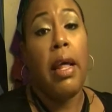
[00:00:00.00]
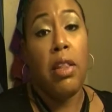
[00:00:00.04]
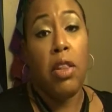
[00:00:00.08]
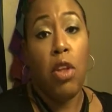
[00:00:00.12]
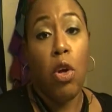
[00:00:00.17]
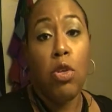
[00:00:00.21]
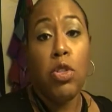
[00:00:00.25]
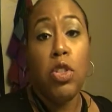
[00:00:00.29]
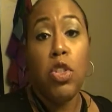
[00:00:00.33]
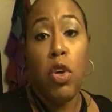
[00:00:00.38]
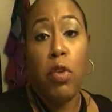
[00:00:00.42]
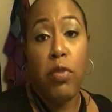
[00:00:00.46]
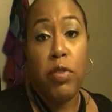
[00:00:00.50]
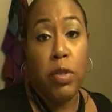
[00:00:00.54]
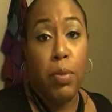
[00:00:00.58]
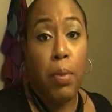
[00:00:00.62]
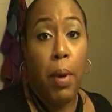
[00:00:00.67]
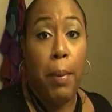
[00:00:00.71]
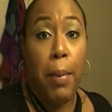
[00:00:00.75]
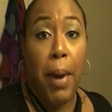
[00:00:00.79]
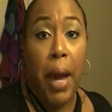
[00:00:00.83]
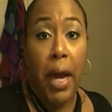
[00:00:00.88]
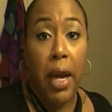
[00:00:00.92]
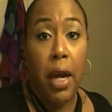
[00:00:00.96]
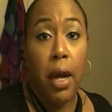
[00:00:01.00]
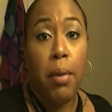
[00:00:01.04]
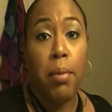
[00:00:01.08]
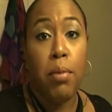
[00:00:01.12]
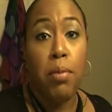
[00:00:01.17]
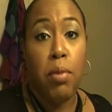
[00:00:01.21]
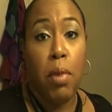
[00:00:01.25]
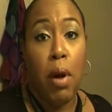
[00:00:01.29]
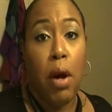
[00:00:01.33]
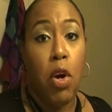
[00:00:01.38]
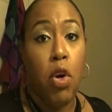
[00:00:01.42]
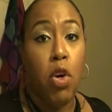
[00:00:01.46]
and those serve as my
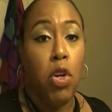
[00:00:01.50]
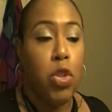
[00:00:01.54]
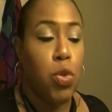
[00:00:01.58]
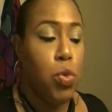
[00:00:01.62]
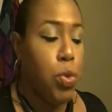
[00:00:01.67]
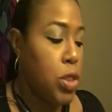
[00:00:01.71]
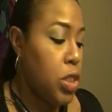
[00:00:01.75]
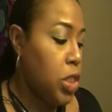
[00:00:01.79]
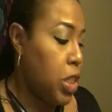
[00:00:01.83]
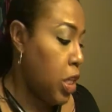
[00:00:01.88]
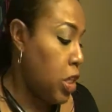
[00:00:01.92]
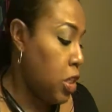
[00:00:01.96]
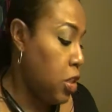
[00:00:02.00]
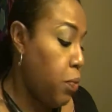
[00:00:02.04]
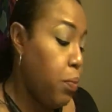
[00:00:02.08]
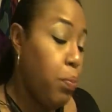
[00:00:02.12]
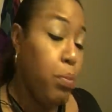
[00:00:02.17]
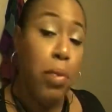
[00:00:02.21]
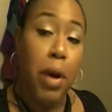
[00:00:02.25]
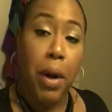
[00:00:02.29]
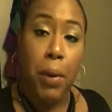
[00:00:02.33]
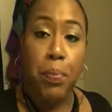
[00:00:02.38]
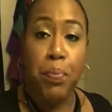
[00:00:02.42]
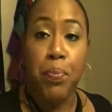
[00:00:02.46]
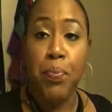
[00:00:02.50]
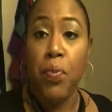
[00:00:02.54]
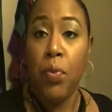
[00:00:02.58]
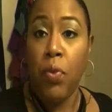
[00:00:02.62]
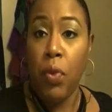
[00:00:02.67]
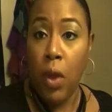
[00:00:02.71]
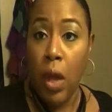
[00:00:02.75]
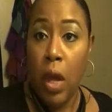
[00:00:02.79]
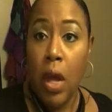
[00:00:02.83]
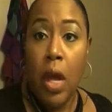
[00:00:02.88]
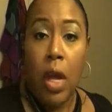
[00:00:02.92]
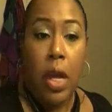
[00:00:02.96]
backup, my orange wood sticks. But
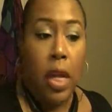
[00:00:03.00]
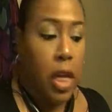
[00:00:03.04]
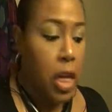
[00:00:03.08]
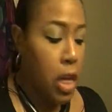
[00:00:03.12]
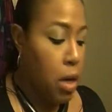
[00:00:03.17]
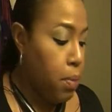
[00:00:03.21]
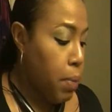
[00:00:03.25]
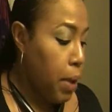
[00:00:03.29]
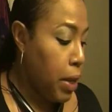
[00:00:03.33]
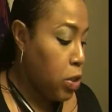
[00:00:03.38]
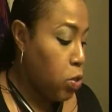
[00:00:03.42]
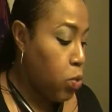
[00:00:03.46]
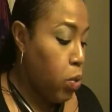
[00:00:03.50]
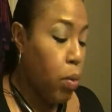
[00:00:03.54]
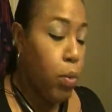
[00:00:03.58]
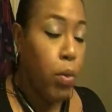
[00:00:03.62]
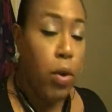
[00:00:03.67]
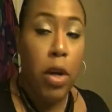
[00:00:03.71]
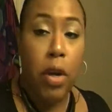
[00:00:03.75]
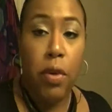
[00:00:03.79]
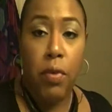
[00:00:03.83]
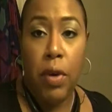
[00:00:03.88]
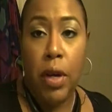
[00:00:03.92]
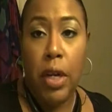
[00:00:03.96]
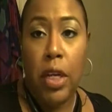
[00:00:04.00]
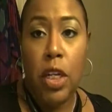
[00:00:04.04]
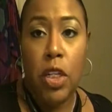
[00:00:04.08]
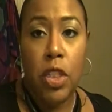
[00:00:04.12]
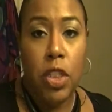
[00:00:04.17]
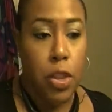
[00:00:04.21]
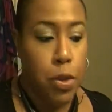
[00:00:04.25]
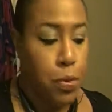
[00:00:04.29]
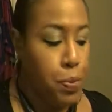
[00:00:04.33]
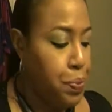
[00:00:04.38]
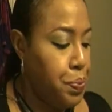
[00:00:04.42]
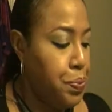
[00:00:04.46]
getting back to what we're getting ready to
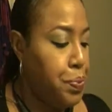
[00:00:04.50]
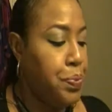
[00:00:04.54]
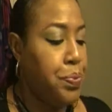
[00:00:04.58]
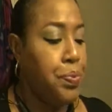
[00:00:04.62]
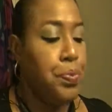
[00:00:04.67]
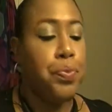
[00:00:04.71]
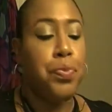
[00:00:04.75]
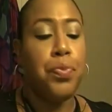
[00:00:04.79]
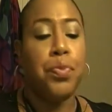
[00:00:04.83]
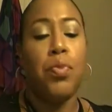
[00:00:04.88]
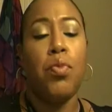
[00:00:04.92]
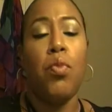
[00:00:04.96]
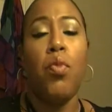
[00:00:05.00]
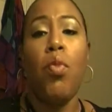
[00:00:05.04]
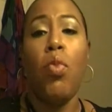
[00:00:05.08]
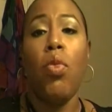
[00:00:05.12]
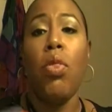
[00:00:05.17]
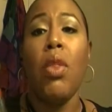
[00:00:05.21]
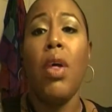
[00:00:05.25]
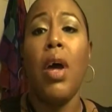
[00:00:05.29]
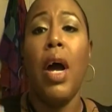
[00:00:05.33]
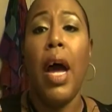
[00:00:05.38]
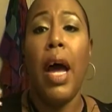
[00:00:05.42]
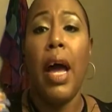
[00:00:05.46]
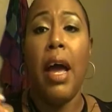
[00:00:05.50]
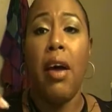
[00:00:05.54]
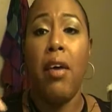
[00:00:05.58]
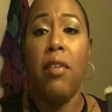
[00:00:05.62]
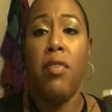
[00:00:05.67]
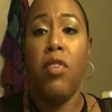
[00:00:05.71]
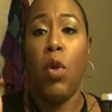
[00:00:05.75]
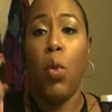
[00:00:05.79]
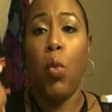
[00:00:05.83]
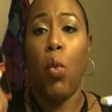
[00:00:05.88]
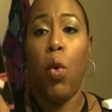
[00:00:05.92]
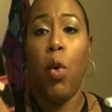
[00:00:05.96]
do, I
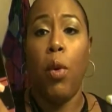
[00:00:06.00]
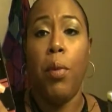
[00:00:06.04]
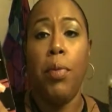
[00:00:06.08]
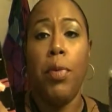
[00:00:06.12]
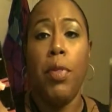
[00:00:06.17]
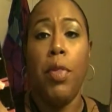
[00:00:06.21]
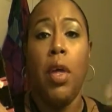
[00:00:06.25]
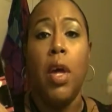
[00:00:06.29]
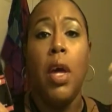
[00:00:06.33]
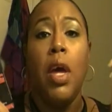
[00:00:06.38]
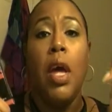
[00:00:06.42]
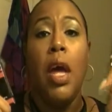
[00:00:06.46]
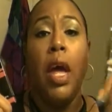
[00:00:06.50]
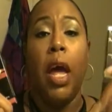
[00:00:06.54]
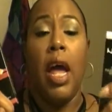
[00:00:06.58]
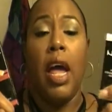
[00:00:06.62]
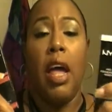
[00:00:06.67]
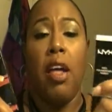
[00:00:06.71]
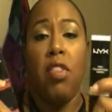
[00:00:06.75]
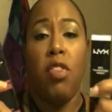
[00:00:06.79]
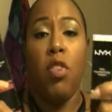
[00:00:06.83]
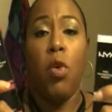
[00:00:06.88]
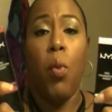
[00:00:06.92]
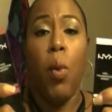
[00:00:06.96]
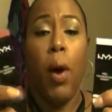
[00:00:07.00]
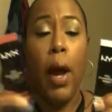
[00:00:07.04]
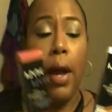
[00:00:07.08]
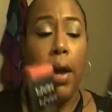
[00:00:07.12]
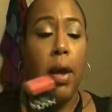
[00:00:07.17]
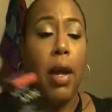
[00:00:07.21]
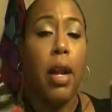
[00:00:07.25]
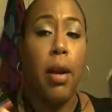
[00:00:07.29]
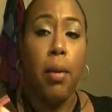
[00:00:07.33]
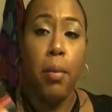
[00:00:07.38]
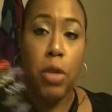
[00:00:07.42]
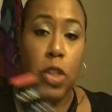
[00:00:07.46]
have the warmth and the
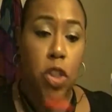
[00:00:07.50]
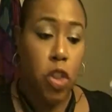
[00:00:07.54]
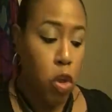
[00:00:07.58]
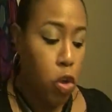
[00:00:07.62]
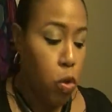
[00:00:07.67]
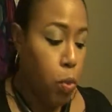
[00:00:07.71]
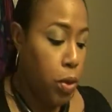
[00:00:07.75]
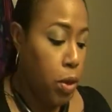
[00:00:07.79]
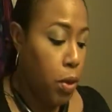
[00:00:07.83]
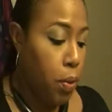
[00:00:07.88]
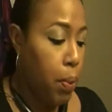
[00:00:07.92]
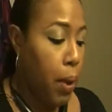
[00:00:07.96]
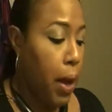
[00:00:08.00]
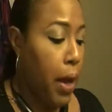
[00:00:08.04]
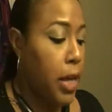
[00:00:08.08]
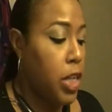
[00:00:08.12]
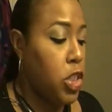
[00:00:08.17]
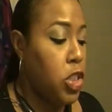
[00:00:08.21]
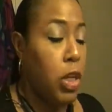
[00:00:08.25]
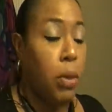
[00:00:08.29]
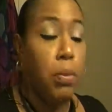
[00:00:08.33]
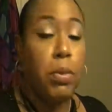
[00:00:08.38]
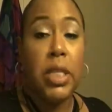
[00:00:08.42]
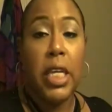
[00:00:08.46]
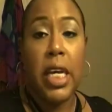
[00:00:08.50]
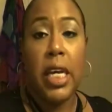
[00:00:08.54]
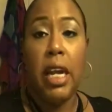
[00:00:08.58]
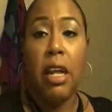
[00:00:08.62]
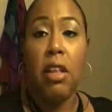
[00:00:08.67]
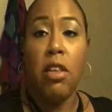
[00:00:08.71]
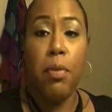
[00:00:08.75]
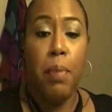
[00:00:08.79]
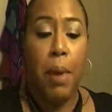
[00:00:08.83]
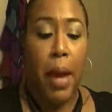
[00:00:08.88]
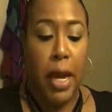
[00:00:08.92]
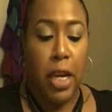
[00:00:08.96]
white, and I'm gonna show you what the packaging. I'm gonna take it
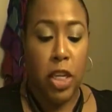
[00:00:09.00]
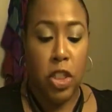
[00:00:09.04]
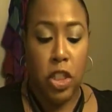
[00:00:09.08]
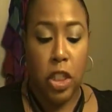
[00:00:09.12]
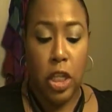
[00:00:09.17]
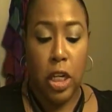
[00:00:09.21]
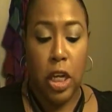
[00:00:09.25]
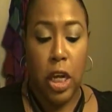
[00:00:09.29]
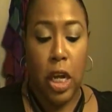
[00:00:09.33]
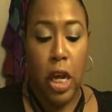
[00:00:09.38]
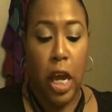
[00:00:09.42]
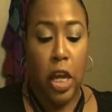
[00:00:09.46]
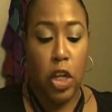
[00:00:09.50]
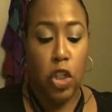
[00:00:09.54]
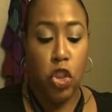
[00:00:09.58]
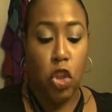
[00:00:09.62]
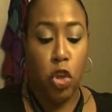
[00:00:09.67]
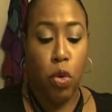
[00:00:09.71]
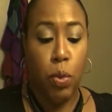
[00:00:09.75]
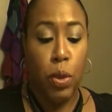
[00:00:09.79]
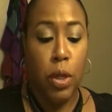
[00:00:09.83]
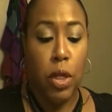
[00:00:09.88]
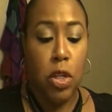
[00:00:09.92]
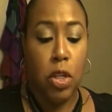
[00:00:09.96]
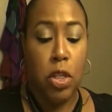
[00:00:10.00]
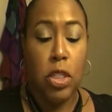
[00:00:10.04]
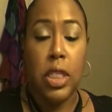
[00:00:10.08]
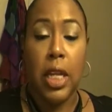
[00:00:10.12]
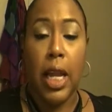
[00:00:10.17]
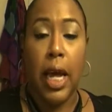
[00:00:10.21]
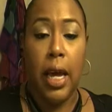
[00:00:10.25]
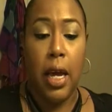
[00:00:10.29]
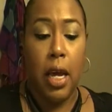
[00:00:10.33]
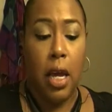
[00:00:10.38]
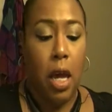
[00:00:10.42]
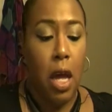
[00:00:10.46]
out of the packaging and show you what it looks
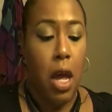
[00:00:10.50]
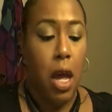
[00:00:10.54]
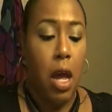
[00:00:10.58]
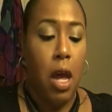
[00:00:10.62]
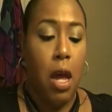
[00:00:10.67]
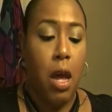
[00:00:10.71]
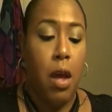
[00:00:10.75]
like.